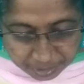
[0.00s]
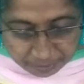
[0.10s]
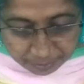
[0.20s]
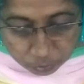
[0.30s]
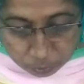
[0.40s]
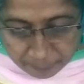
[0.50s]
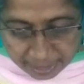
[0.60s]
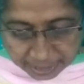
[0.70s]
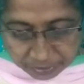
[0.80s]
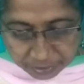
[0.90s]
they were no
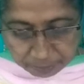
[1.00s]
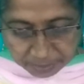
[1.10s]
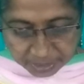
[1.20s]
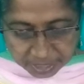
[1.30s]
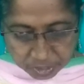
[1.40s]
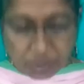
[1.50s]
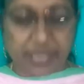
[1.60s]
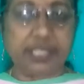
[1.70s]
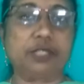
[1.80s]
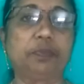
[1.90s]
match for the British, who
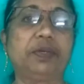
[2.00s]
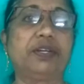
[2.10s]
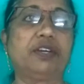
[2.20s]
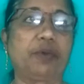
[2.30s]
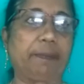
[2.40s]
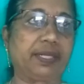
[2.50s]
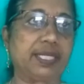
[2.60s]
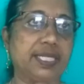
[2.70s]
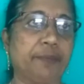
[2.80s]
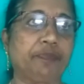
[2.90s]
had superior
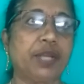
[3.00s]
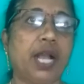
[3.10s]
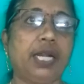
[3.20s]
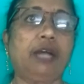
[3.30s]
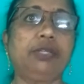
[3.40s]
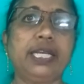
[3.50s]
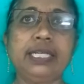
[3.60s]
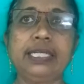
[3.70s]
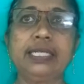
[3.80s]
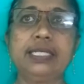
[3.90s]
weapons. Now the
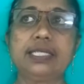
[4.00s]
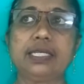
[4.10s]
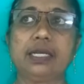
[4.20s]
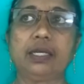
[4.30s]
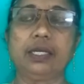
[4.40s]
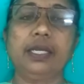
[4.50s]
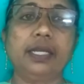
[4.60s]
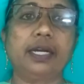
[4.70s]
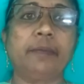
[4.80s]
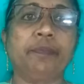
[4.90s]
Indians
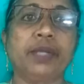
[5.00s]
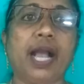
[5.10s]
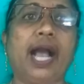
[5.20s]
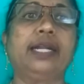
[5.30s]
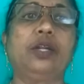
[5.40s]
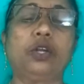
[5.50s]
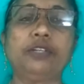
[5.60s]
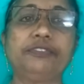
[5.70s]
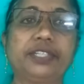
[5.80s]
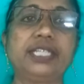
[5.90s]
here had a
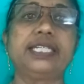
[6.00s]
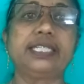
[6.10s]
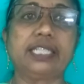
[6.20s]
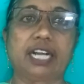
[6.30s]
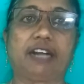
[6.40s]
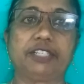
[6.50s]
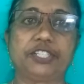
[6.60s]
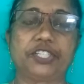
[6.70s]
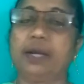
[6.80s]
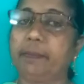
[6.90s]
lot of grit and
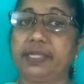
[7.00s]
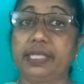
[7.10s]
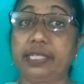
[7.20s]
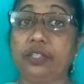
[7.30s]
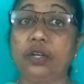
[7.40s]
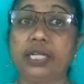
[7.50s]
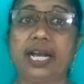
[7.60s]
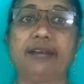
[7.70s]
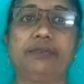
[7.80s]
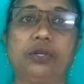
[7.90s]
courage, but they did not
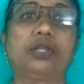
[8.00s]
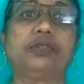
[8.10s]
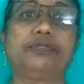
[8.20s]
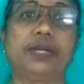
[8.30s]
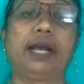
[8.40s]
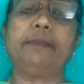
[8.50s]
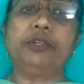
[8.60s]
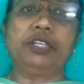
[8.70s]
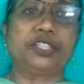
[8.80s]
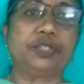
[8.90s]
have a lot of
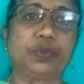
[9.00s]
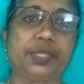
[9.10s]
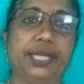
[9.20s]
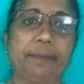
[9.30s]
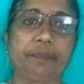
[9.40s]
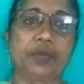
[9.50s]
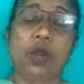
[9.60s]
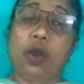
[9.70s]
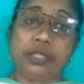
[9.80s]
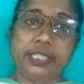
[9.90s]
ammunition with them,
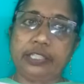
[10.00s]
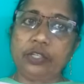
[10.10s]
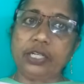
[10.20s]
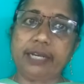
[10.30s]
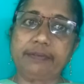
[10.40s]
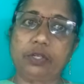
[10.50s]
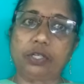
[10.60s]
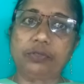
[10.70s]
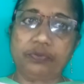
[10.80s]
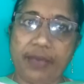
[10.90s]
or they did not have a
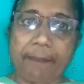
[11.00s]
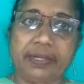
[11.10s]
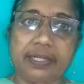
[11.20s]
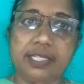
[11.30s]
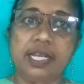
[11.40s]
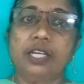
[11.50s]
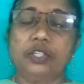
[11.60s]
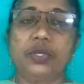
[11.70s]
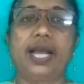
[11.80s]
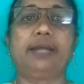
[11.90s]
lot of weapons
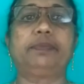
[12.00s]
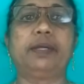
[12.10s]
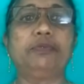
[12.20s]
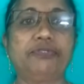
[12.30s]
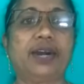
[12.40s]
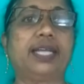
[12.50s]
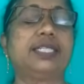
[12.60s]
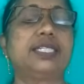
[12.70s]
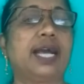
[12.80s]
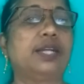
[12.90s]
to help them
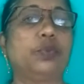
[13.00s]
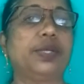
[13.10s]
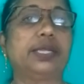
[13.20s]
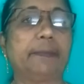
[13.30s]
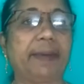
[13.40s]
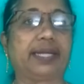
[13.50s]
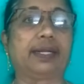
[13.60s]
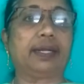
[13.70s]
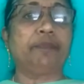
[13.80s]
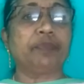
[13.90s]
fight and win the
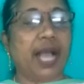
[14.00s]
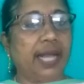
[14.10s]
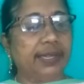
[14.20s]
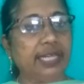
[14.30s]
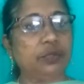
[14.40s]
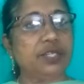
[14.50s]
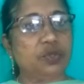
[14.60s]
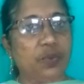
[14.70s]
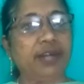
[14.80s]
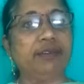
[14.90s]
battle. And that
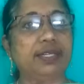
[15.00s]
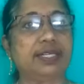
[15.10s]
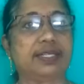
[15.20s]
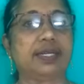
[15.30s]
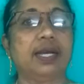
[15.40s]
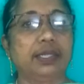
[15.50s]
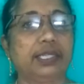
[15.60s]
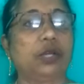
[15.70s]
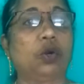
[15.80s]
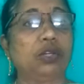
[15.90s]
was one reason
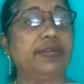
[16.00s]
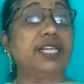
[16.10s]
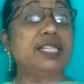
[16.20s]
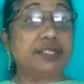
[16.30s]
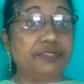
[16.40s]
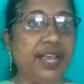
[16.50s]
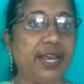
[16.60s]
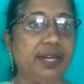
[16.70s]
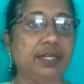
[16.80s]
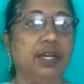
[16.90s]
they always
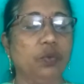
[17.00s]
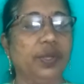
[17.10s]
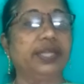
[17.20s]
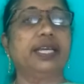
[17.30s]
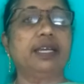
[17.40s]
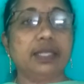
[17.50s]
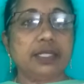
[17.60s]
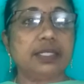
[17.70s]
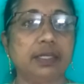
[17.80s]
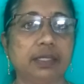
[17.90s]
failed when
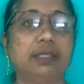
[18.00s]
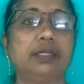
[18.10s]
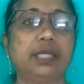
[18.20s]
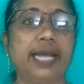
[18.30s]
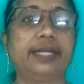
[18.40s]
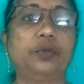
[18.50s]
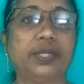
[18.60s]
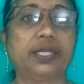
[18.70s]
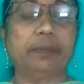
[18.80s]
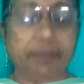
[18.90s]
they headed
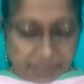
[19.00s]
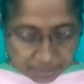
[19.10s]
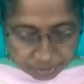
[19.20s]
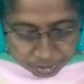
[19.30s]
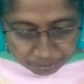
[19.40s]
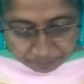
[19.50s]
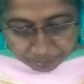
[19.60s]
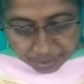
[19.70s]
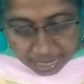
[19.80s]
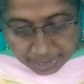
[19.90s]
with the British.
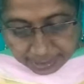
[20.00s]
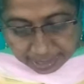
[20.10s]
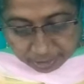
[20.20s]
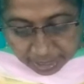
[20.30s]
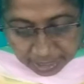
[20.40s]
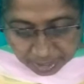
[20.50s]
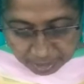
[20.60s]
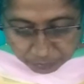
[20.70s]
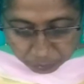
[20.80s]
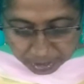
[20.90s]
They crushed
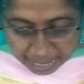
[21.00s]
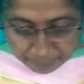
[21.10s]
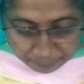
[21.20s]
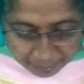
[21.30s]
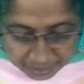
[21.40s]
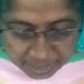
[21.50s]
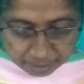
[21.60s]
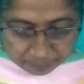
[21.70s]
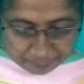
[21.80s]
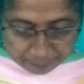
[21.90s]
the revolt and punished
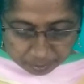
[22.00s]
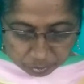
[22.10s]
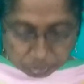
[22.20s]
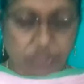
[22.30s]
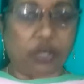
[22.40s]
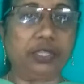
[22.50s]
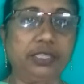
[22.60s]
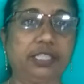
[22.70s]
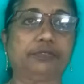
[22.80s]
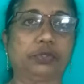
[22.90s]
the people who
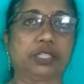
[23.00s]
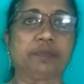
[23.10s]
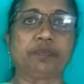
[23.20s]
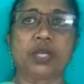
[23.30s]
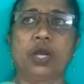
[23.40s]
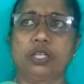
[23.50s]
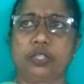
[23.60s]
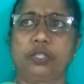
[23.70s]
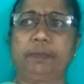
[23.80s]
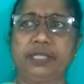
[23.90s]
joined the revolt.
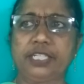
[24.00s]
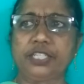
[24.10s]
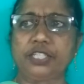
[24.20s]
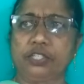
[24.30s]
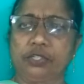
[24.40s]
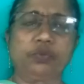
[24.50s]
So the British,